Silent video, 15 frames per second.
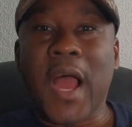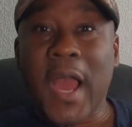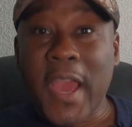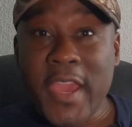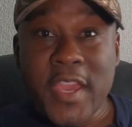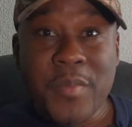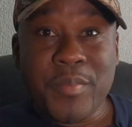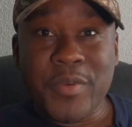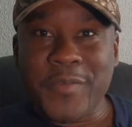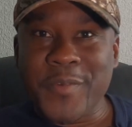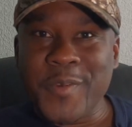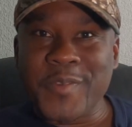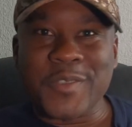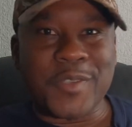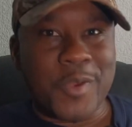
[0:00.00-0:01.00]
I
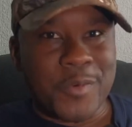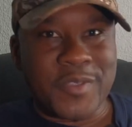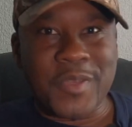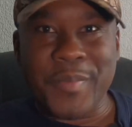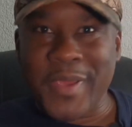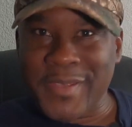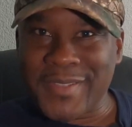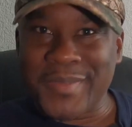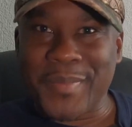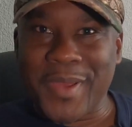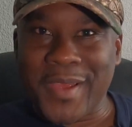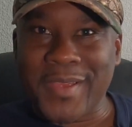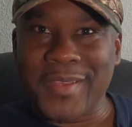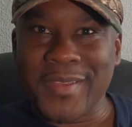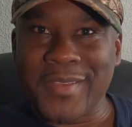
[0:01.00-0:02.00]
prefer to go to Best
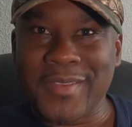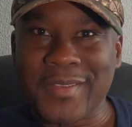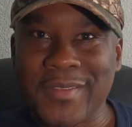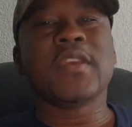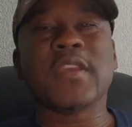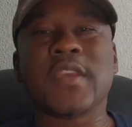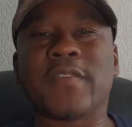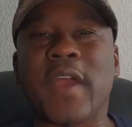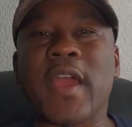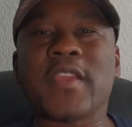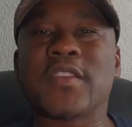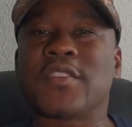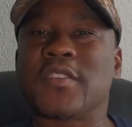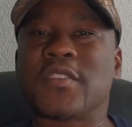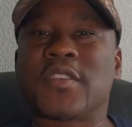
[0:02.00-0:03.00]
Buy. If I
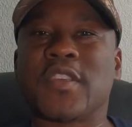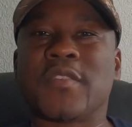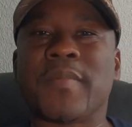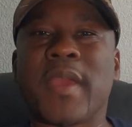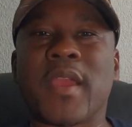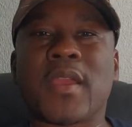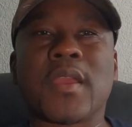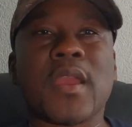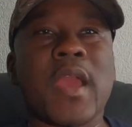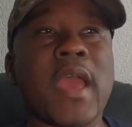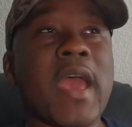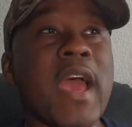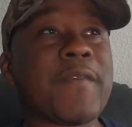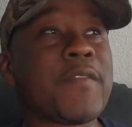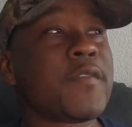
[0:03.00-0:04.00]
could just get back
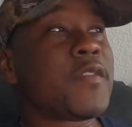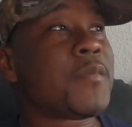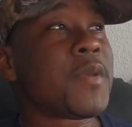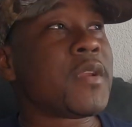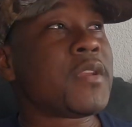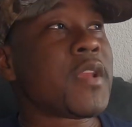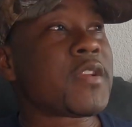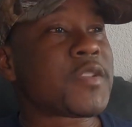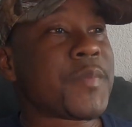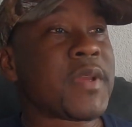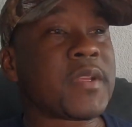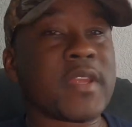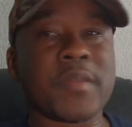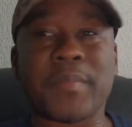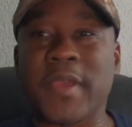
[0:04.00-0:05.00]
half of the money I
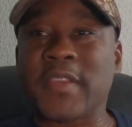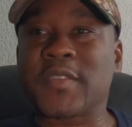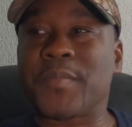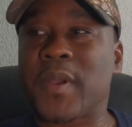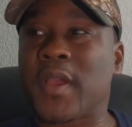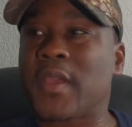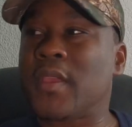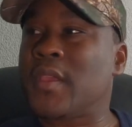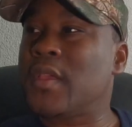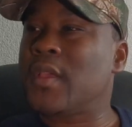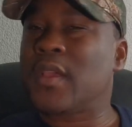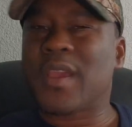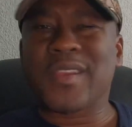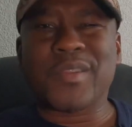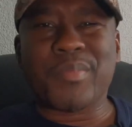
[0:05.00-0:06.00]
spent at Best Buy,
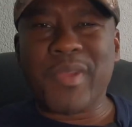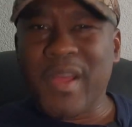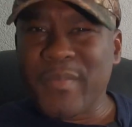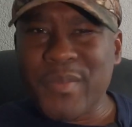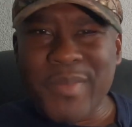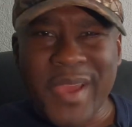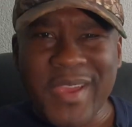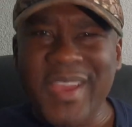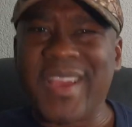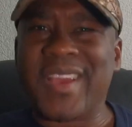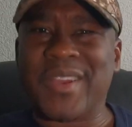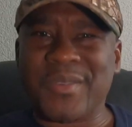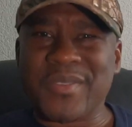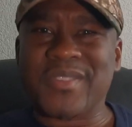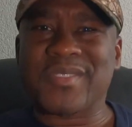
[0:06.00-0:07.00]
I could probably buy a
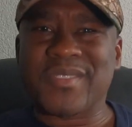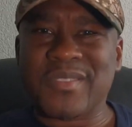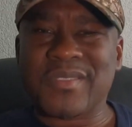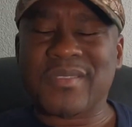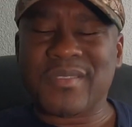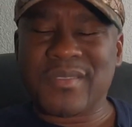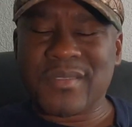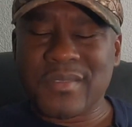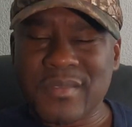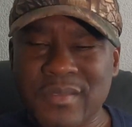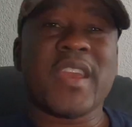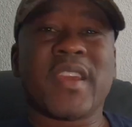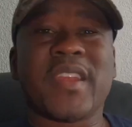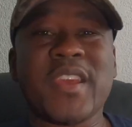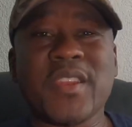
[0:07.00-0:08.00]
house.
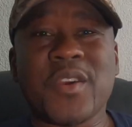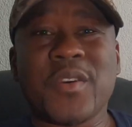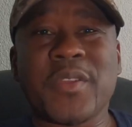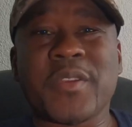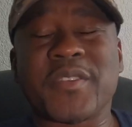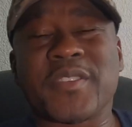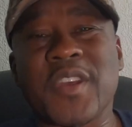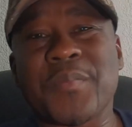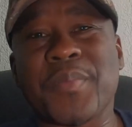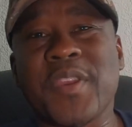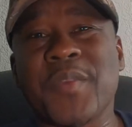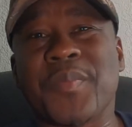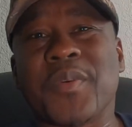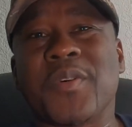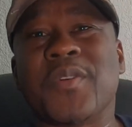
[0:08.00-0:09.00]
And I know there are some
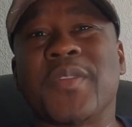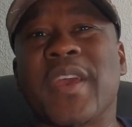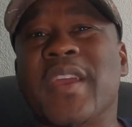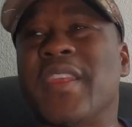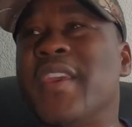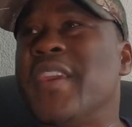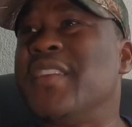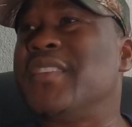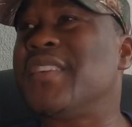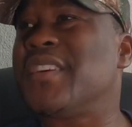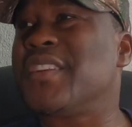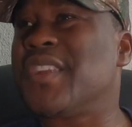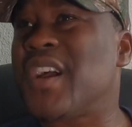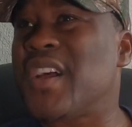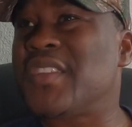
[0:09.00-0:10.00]
people that hate
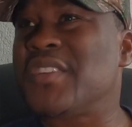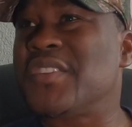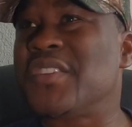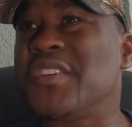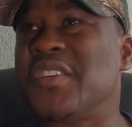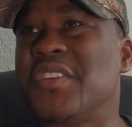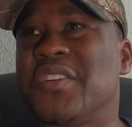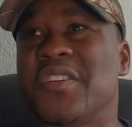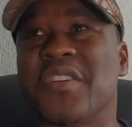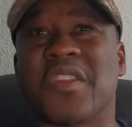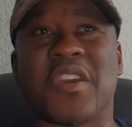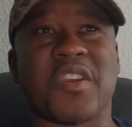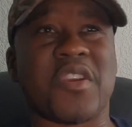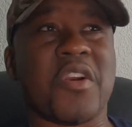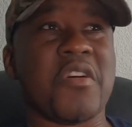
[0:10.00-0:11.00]
technology and they're
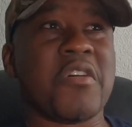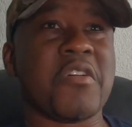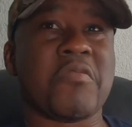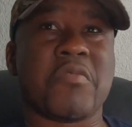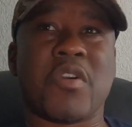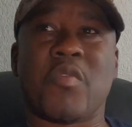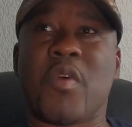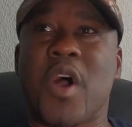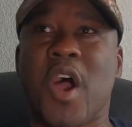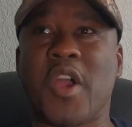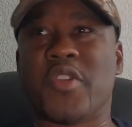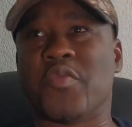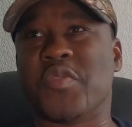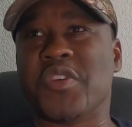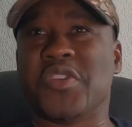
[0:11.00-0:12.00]
like, oh, well,
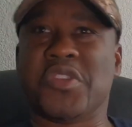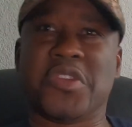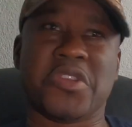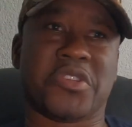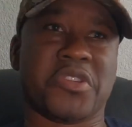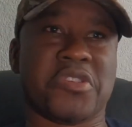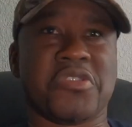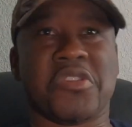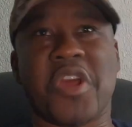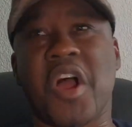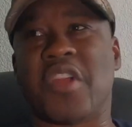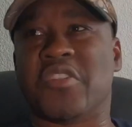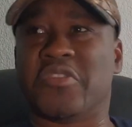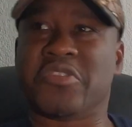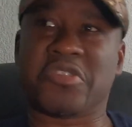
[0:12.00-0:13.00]
why do we need
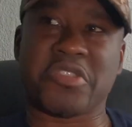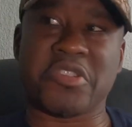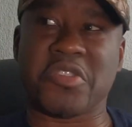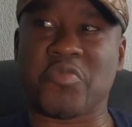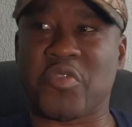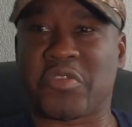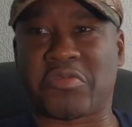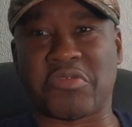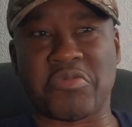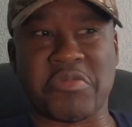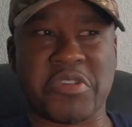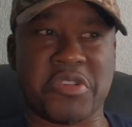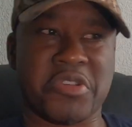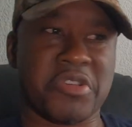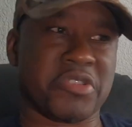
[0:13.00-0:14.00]
technology? What do
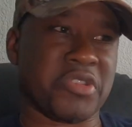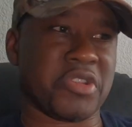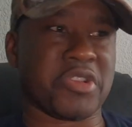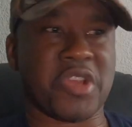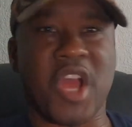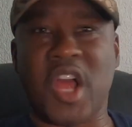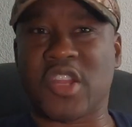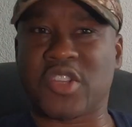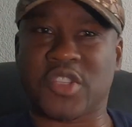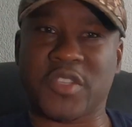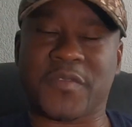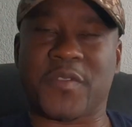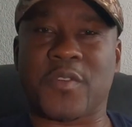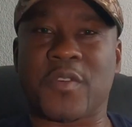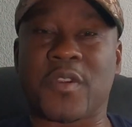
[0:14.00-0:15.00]
we need
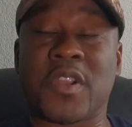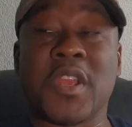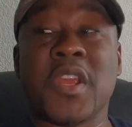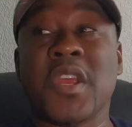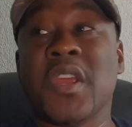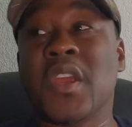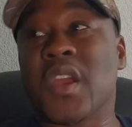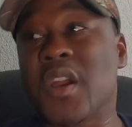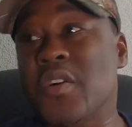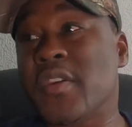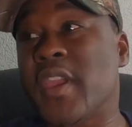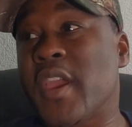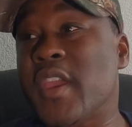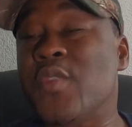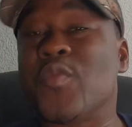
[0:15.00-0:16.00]
technology for?
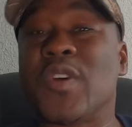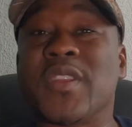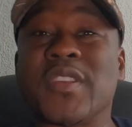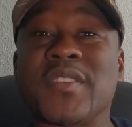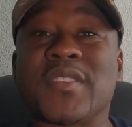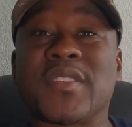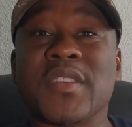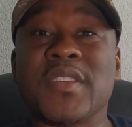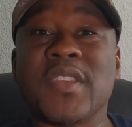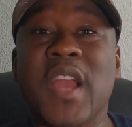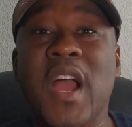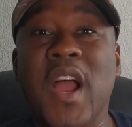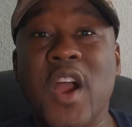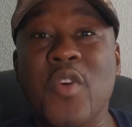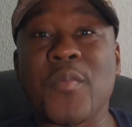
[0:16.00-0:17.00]
Okay, well, let's see
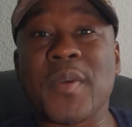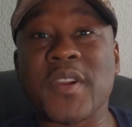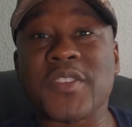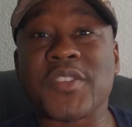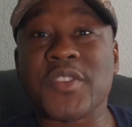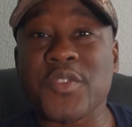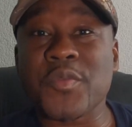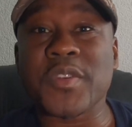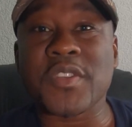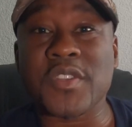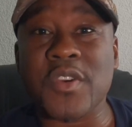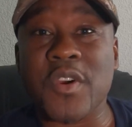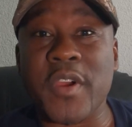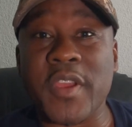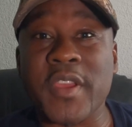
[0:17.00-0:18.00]
how much you
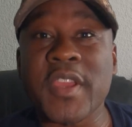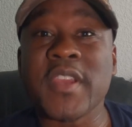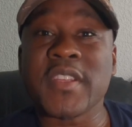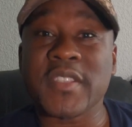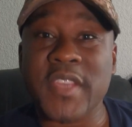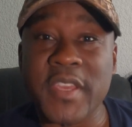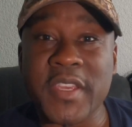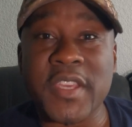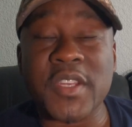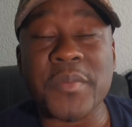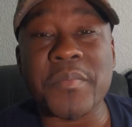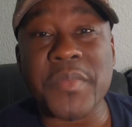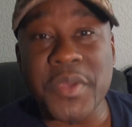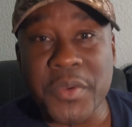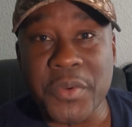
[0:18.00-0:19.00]
enjoy taking a
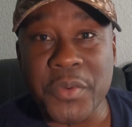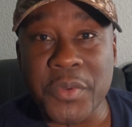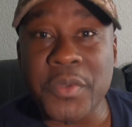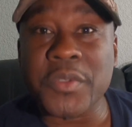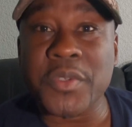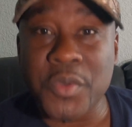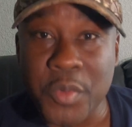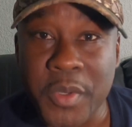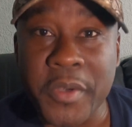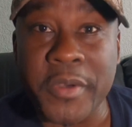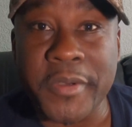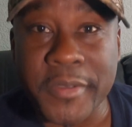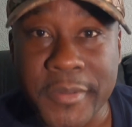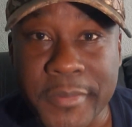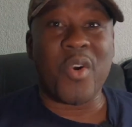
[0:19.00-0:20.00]
mule to
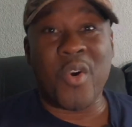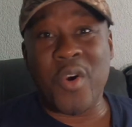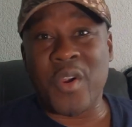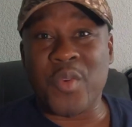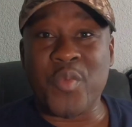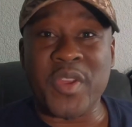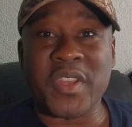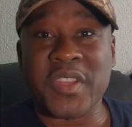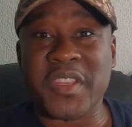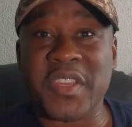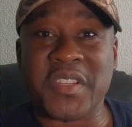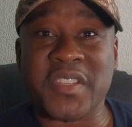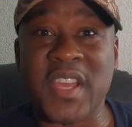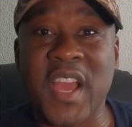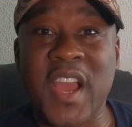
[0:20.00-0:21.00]
work. Or when it
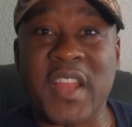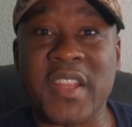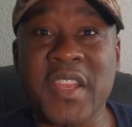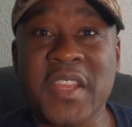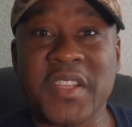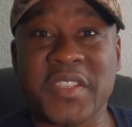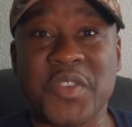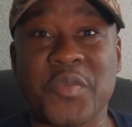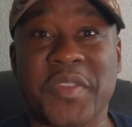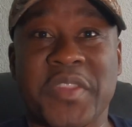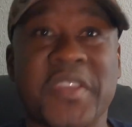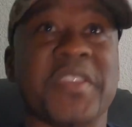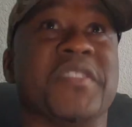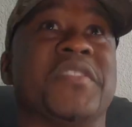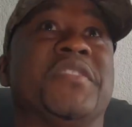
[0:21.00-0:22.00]
gets hot, doing
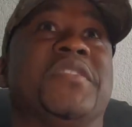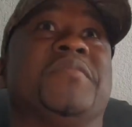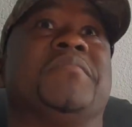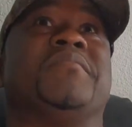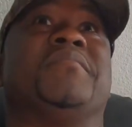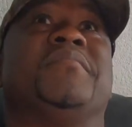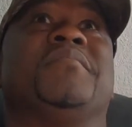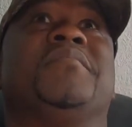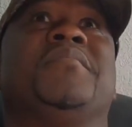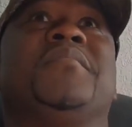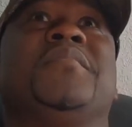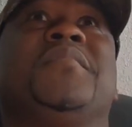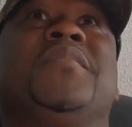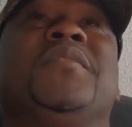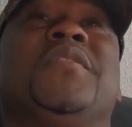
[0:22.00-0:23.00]
this
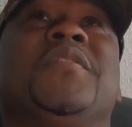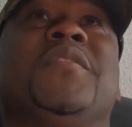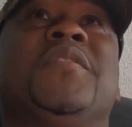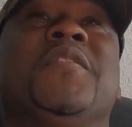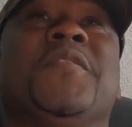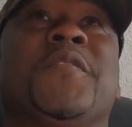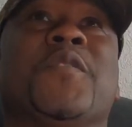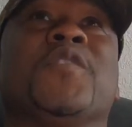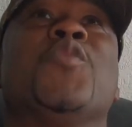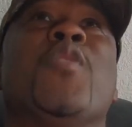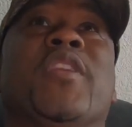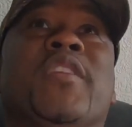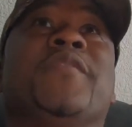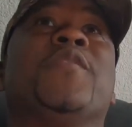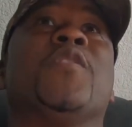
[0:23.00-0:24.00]
for
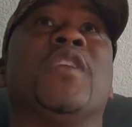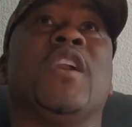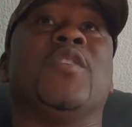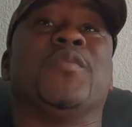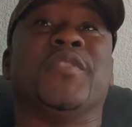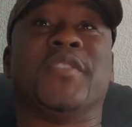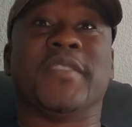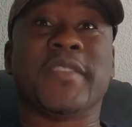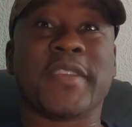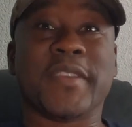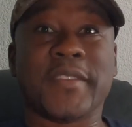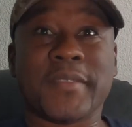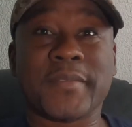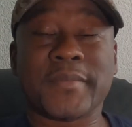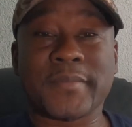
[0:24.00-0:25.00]
24 hours a day.